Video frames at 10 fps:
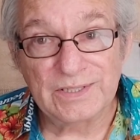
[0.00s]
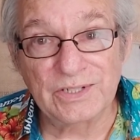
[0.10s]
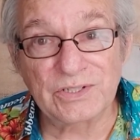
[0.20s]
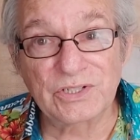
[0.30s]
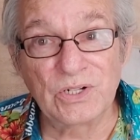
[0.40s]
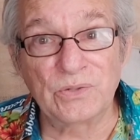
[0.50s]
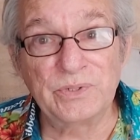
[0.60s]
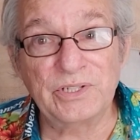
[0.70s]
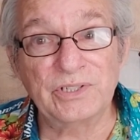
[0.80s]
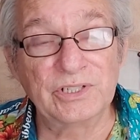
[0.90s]
There's no
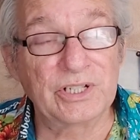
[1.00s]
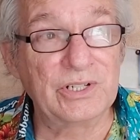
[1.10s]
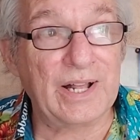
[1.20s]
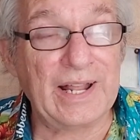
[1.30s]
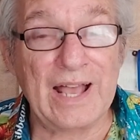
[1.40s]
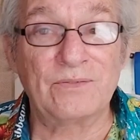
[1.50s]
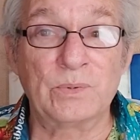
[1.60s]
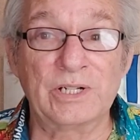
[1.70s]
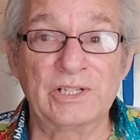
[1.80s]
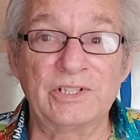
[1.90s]
reason to not have
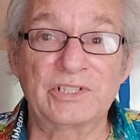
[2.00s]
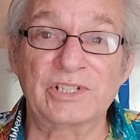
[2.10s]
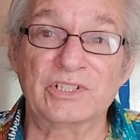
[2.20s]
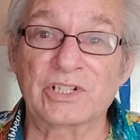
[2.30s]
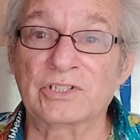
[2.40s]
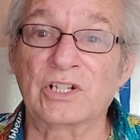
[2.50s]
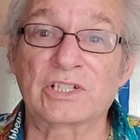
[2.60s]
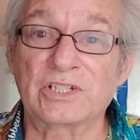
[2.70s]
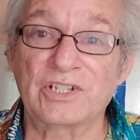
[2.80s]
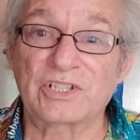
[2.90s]
one of these things because
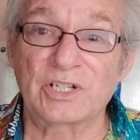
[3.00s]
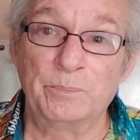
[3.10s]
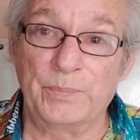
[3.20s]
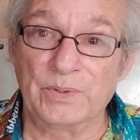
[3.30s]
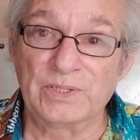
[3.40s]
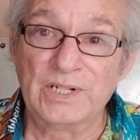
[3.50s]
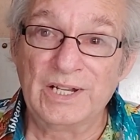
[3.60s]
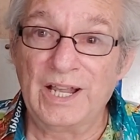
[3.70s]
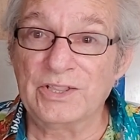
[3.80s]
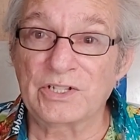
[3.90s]
it's simple
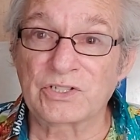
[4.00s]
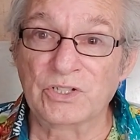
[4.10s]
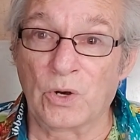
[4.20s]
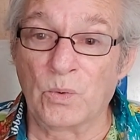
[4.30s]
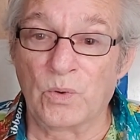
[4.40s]
and there's no